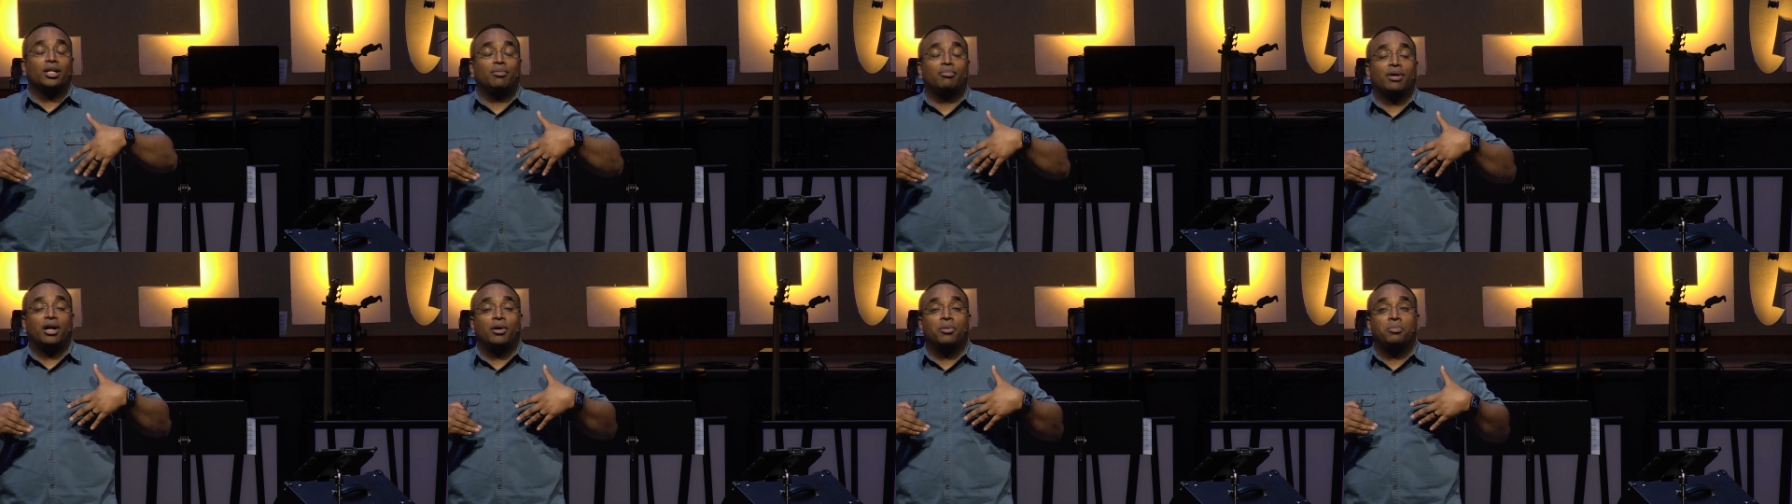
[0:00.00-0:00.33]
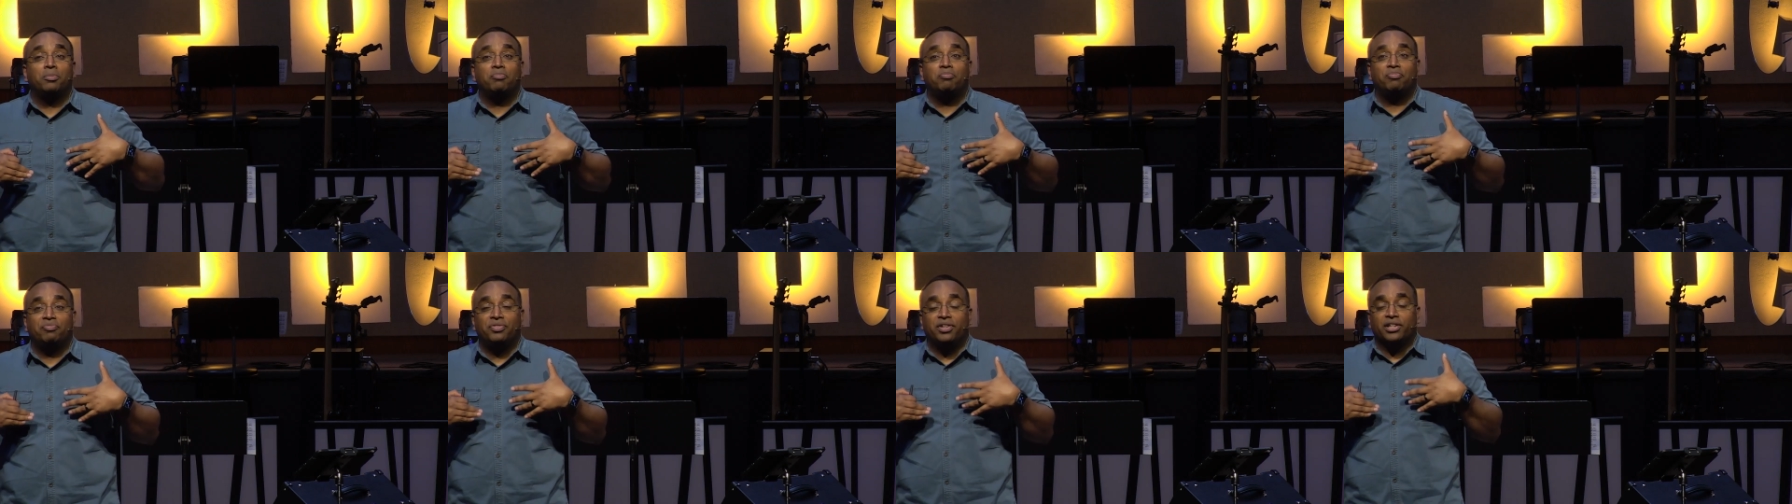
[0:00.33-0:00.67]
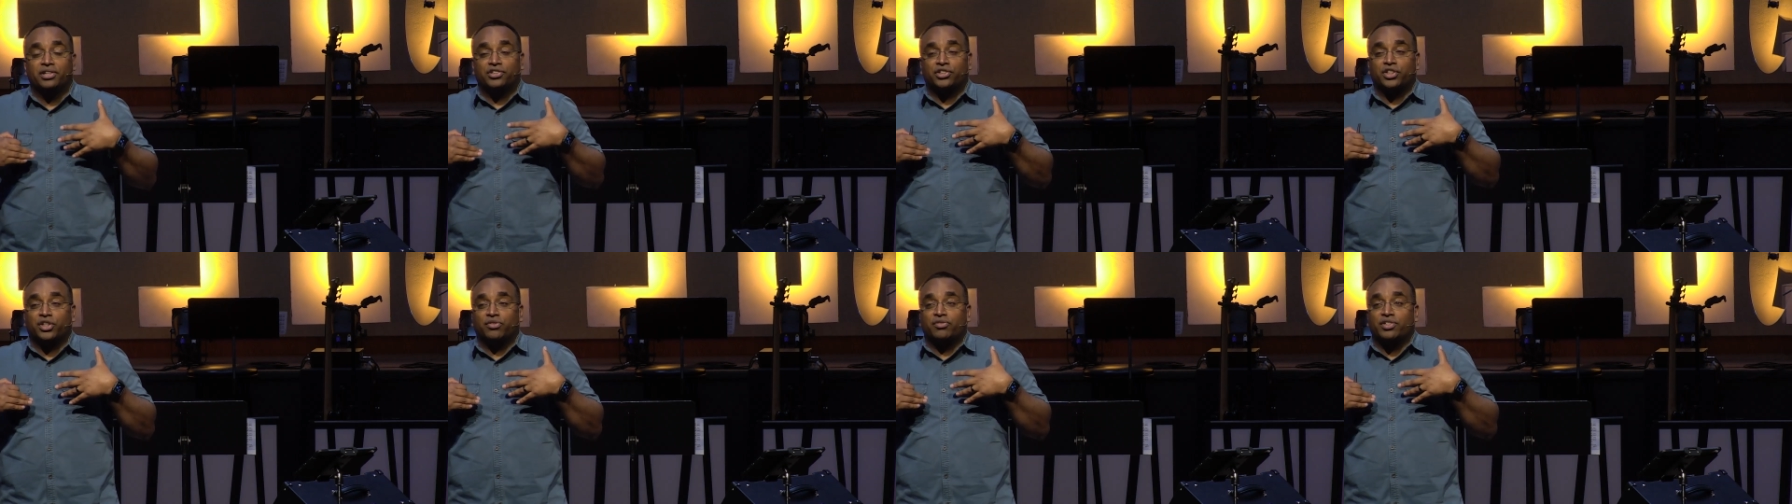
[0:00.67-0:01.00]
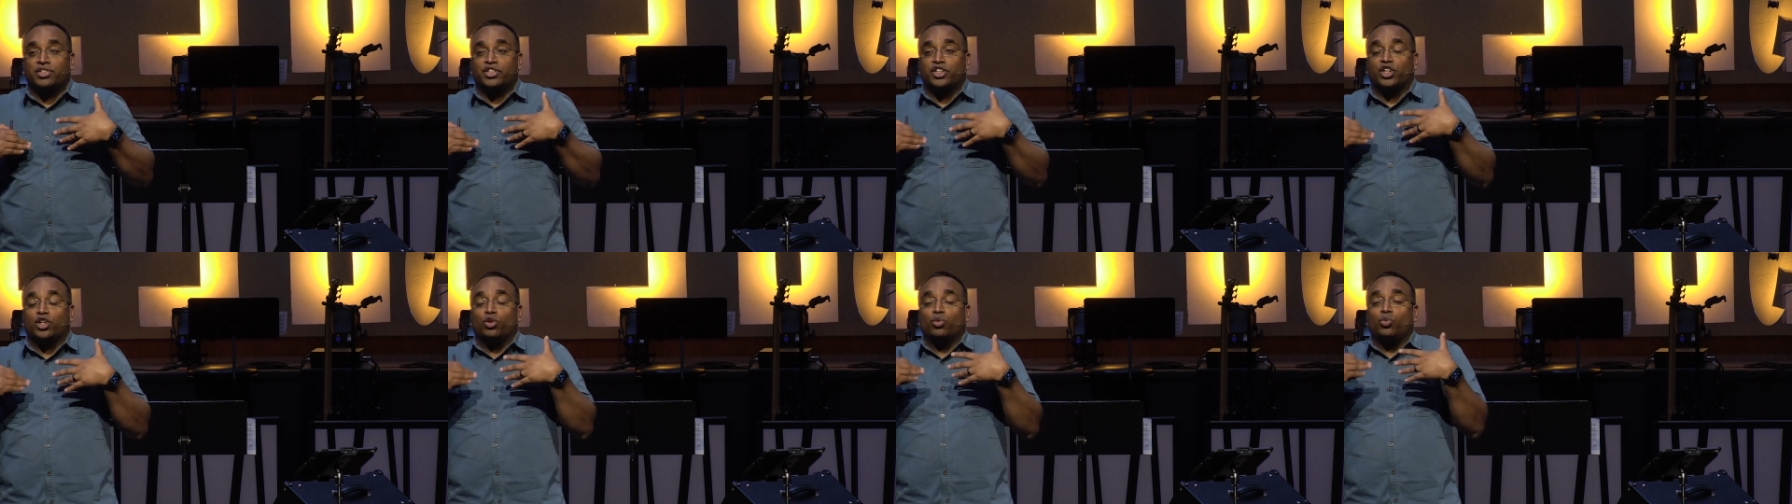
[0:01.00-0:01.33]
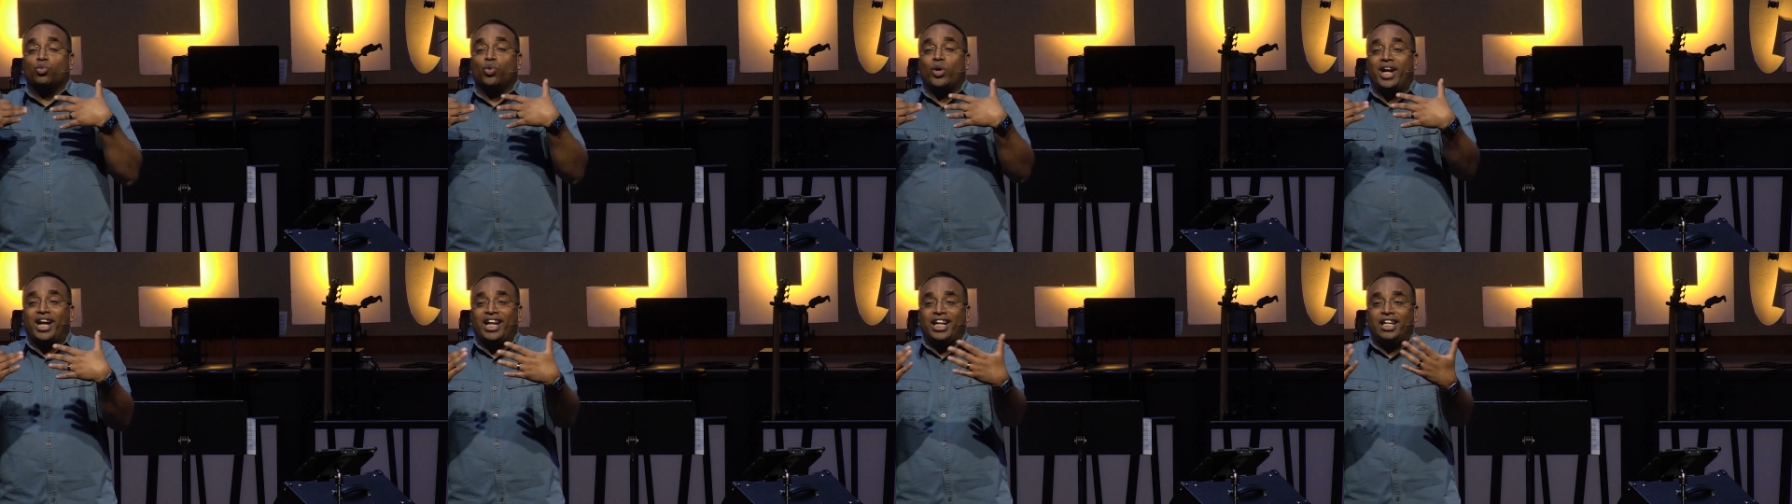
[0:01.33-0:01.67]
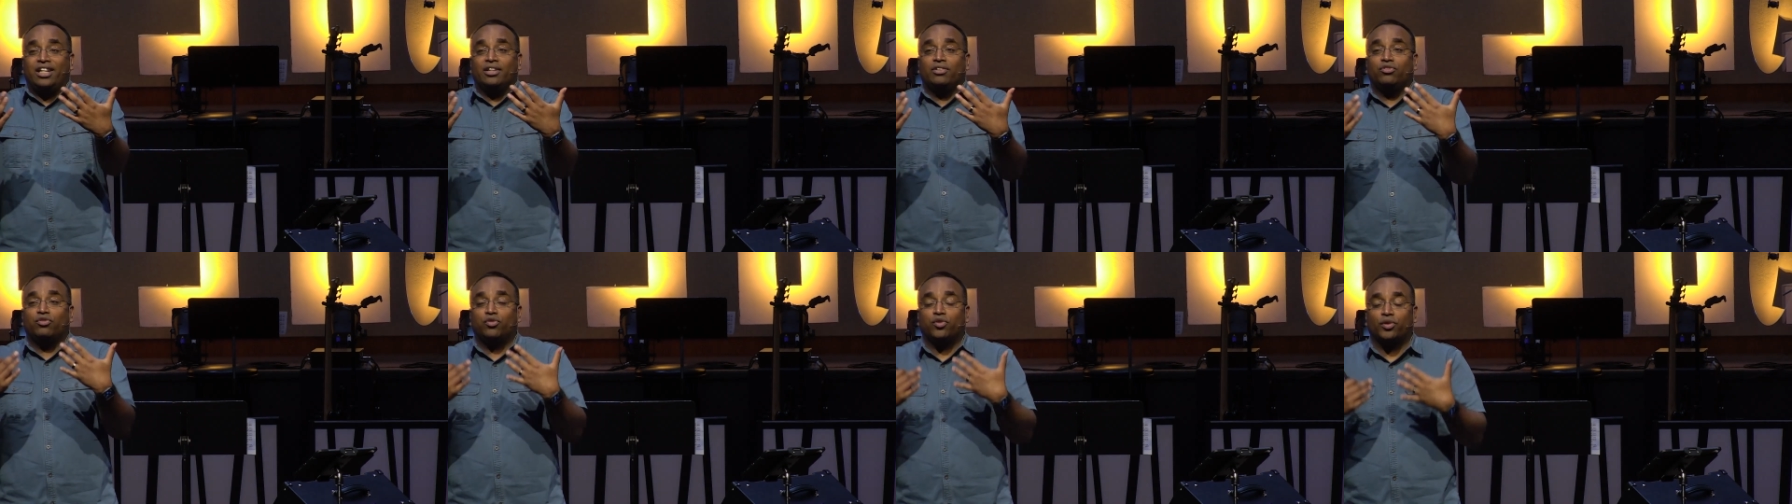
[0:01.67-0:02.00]
about the servants that are
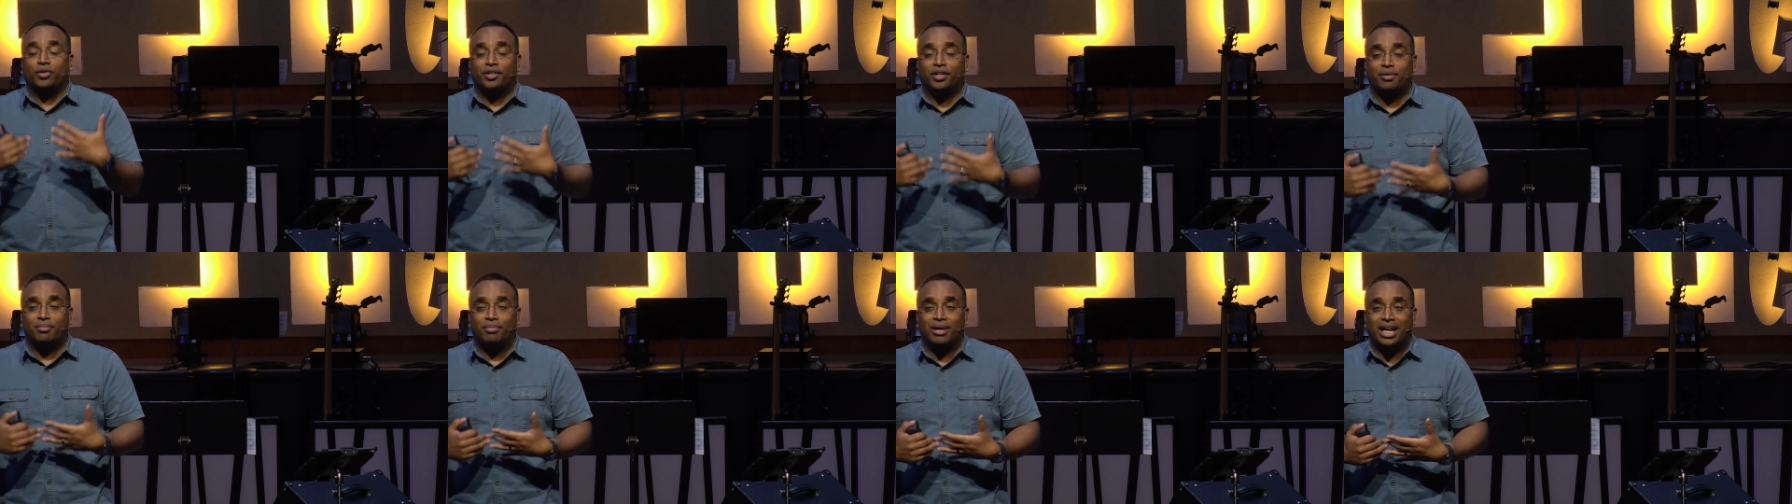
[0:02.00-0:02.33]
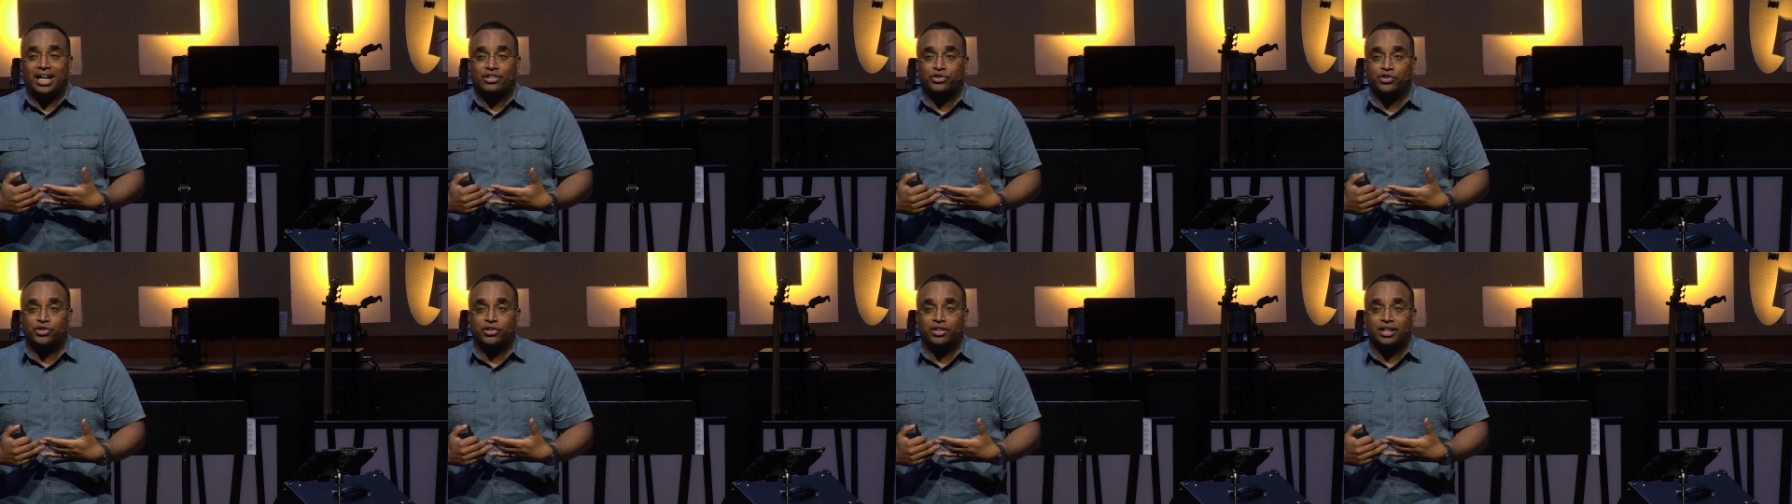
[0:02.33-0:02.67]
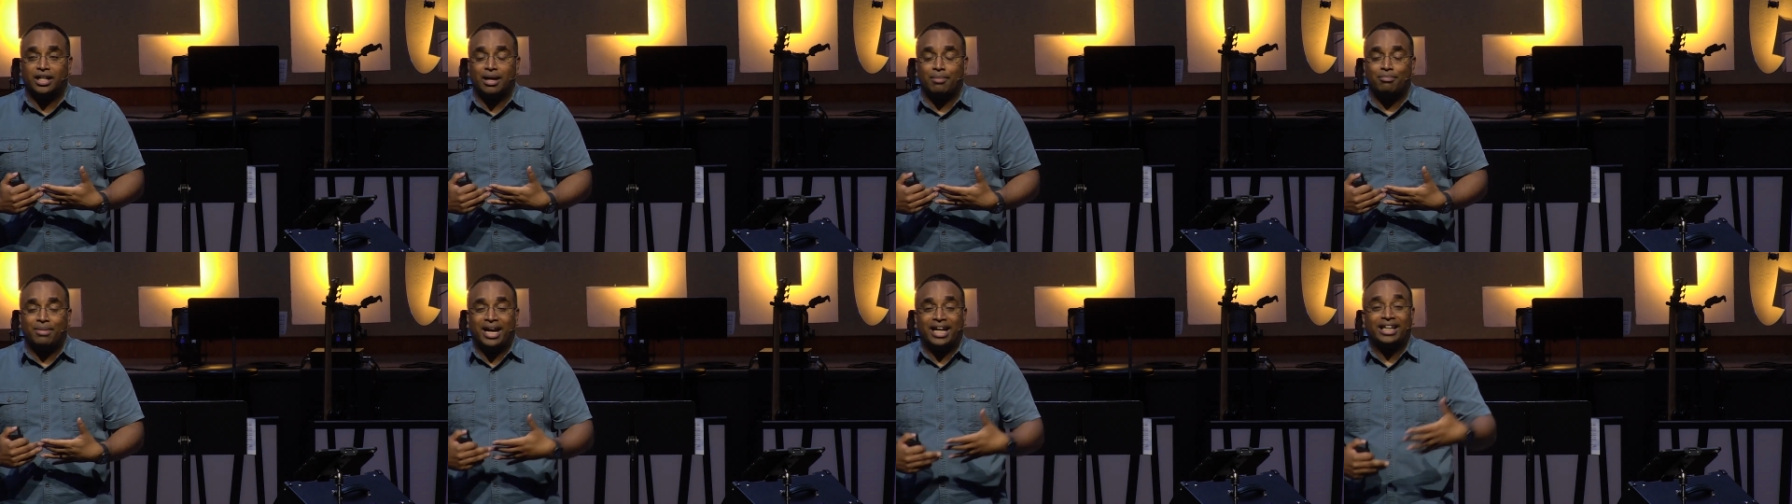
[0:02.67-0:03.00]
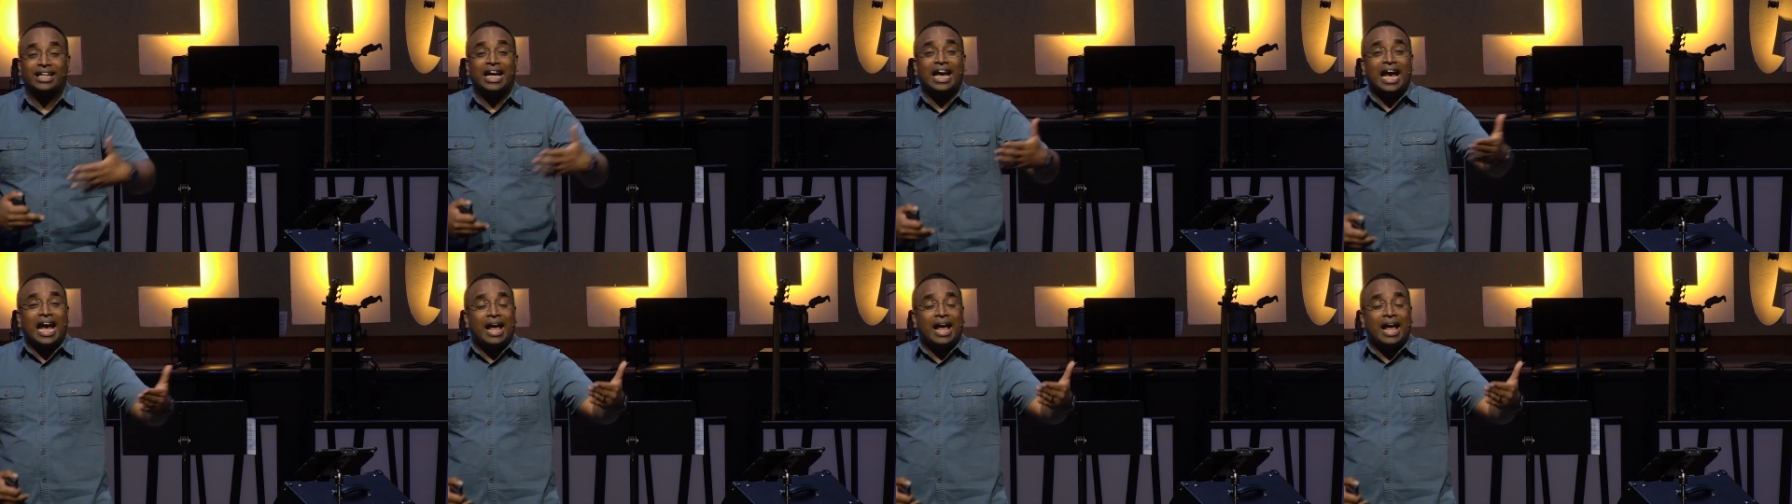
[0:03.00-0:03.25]
waiting for their master to come back.